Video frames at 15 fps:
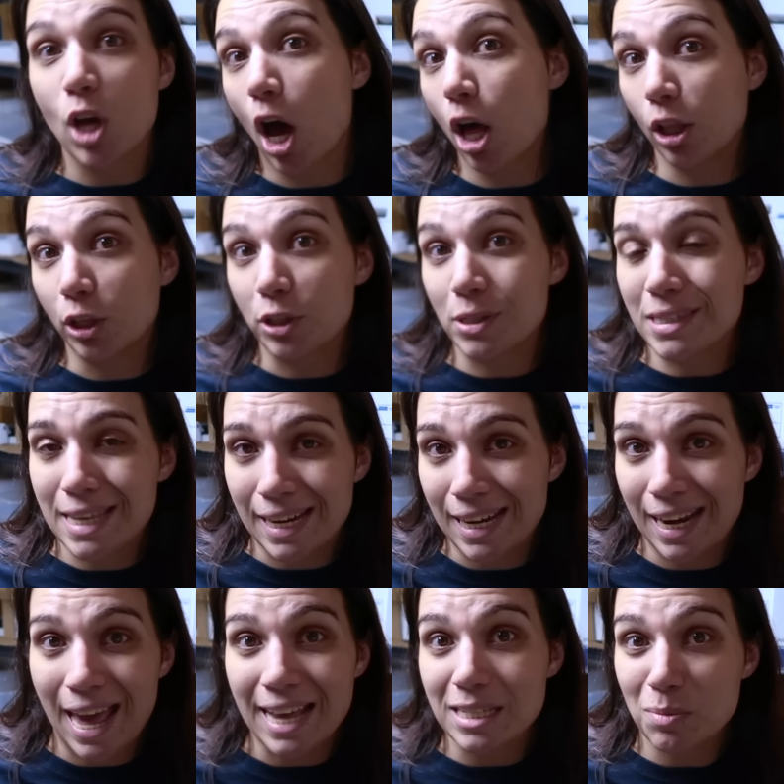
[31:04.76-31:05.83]
dollars that
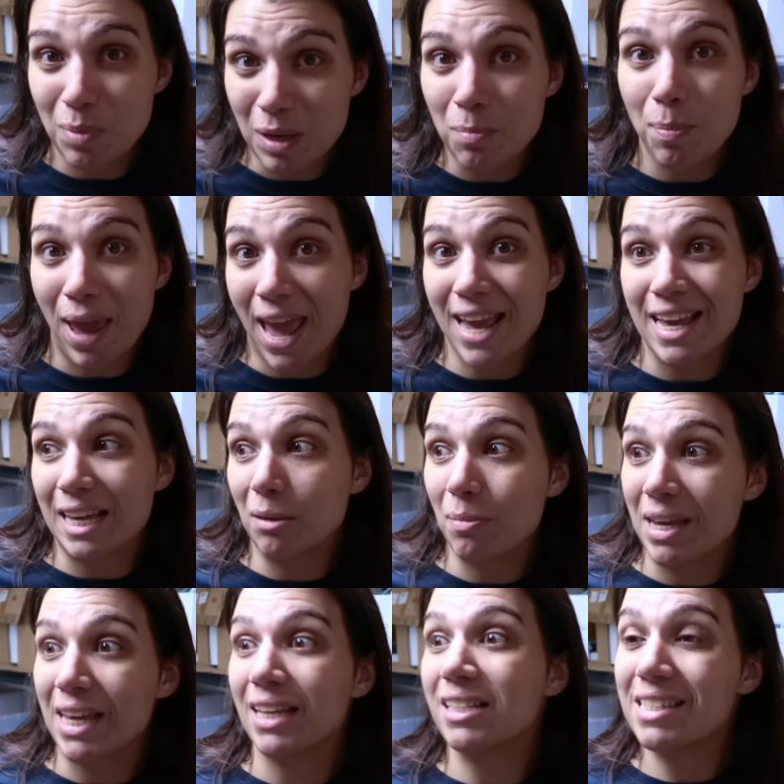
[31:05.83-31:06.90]
it has been paying
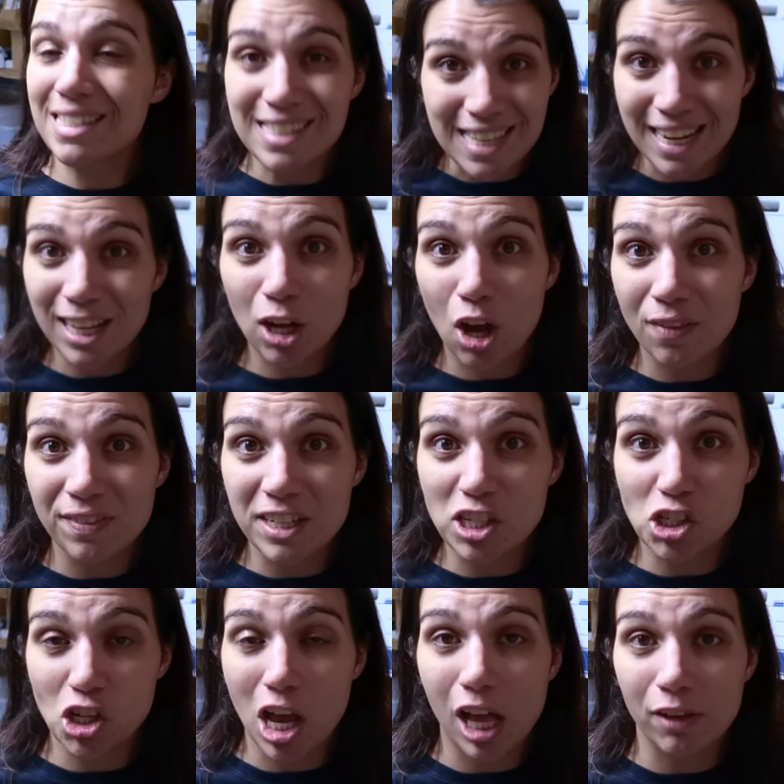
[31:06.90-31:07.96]
me sitting on these
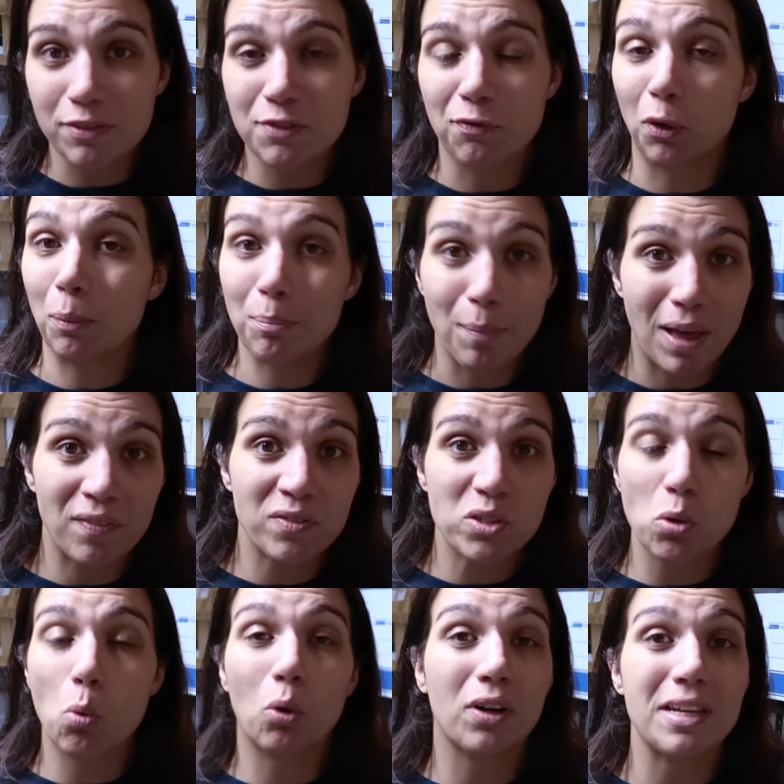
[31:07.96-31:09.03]
shelves for
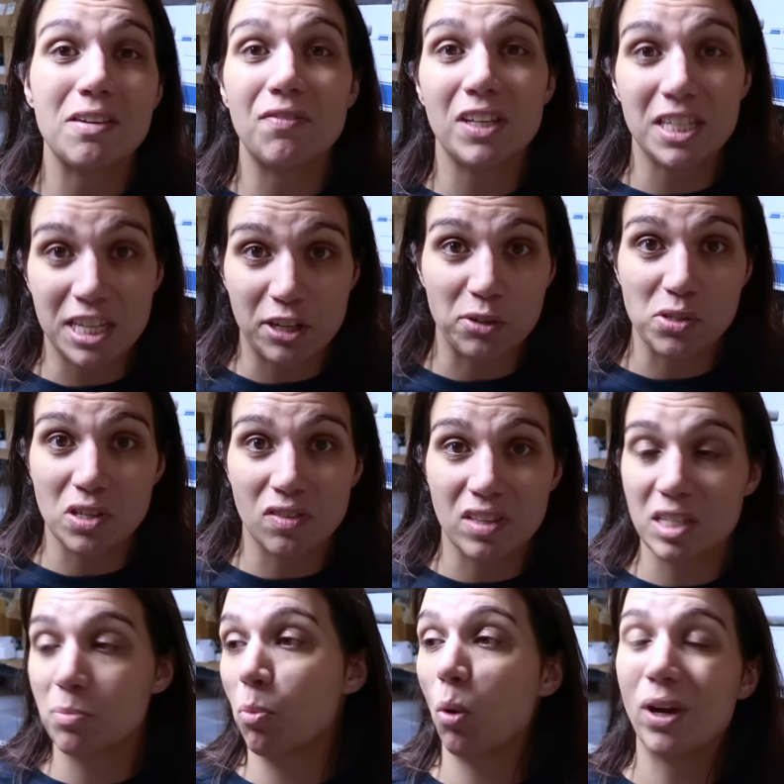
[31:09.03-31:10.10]
months or even years at
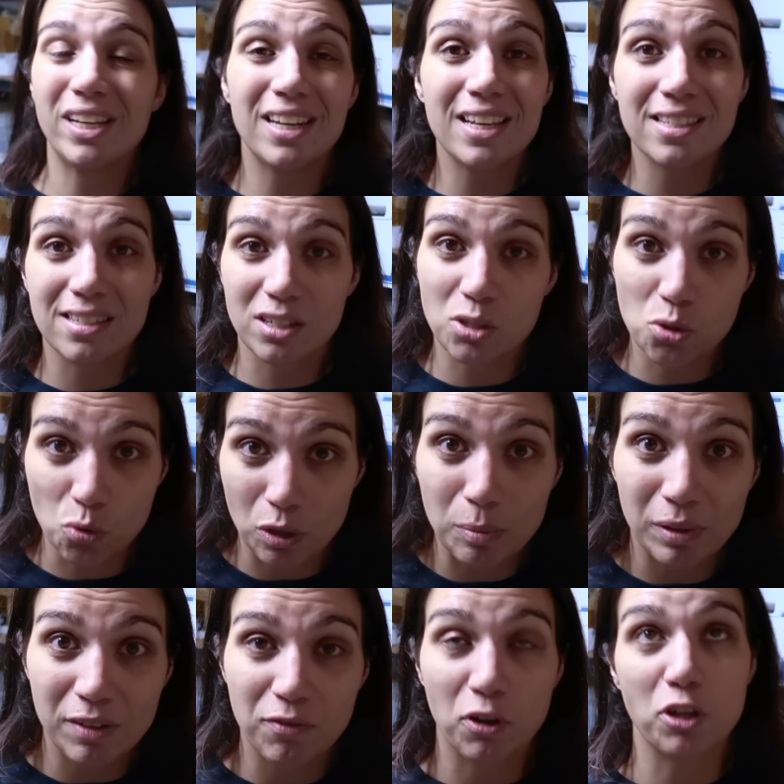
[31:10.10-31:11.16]
this point. It's
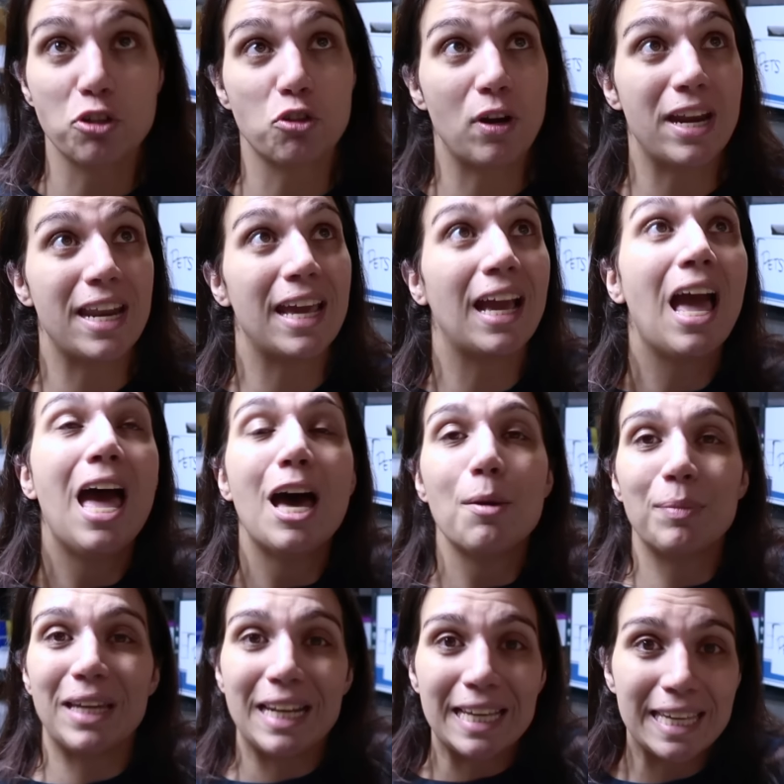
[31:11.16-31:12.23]
extremely frustrating.
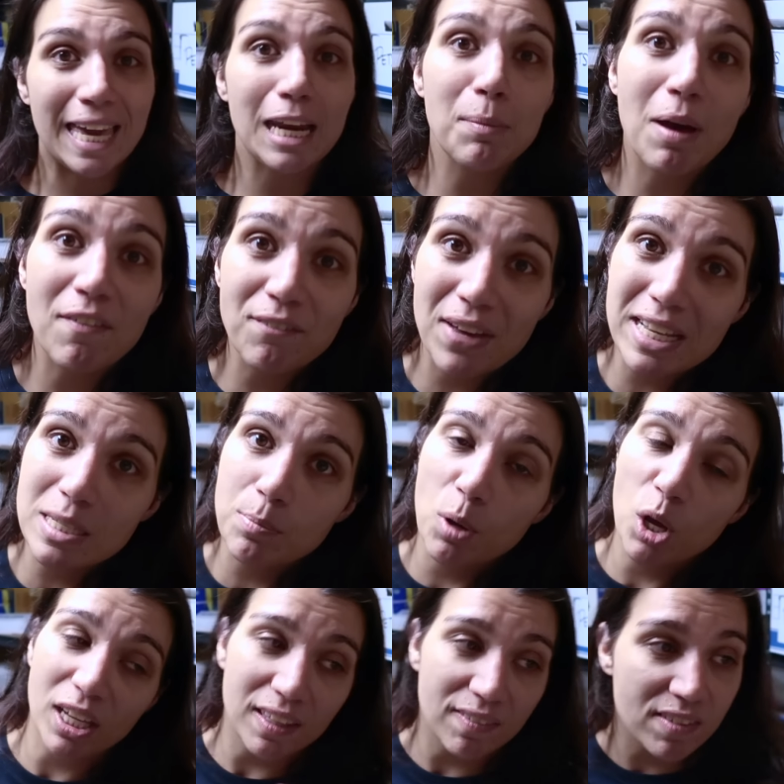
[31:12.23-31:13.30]
I'm gonna get them on
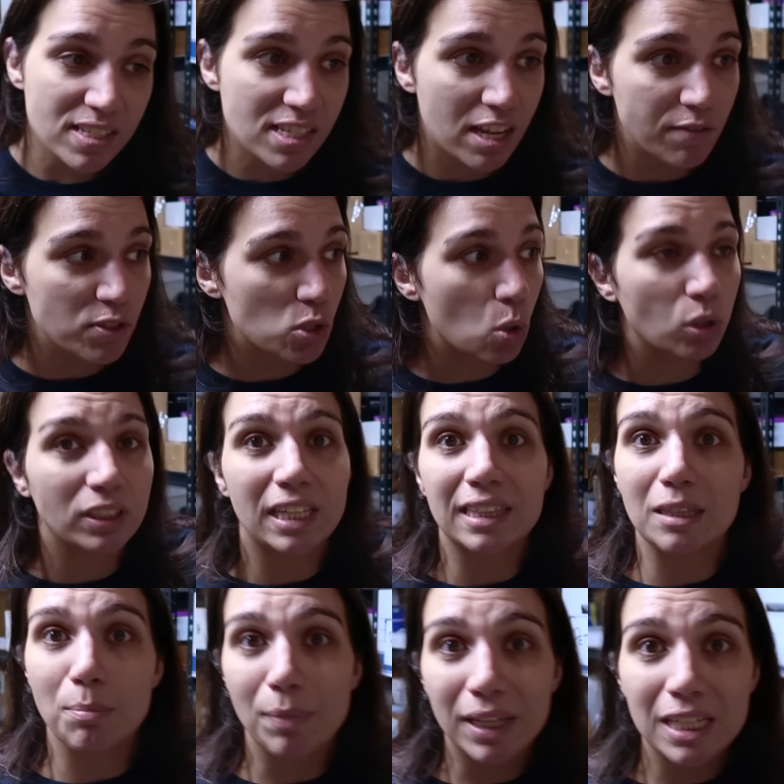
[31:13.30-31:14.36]
Facebook, get the stuff sold, get
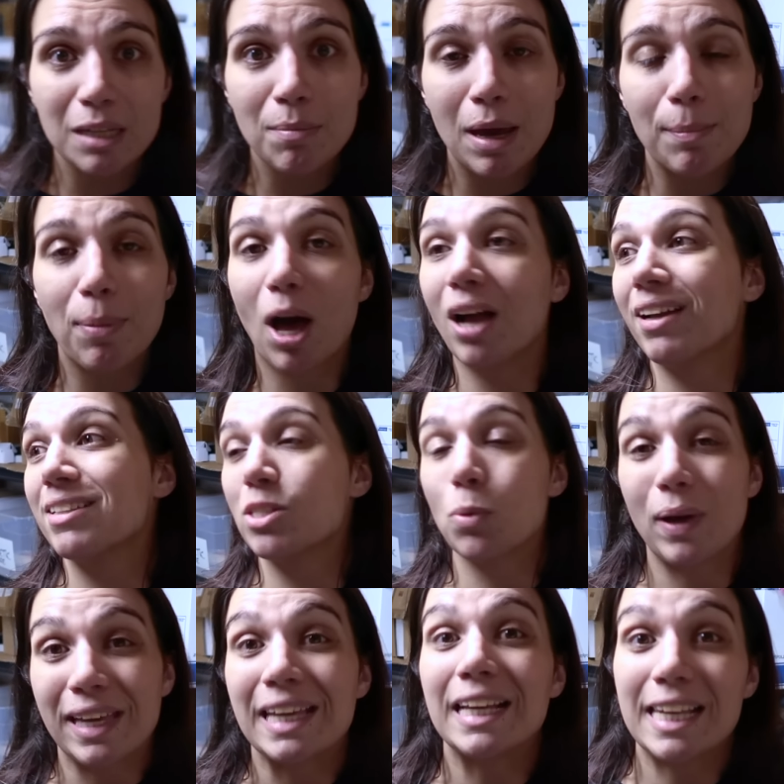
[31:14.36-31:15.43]
the money in my pocket so
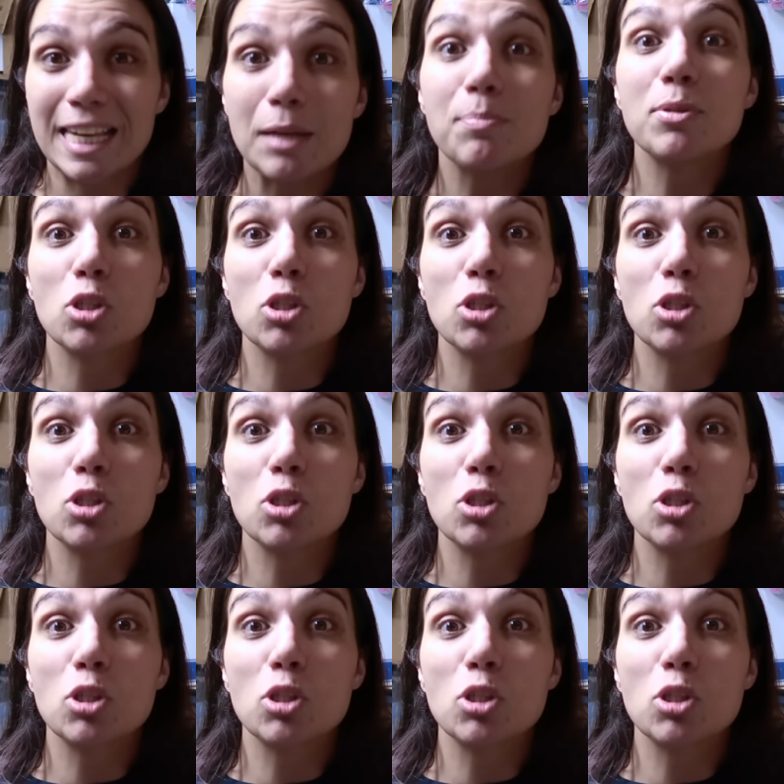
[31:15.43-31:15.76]
I can keep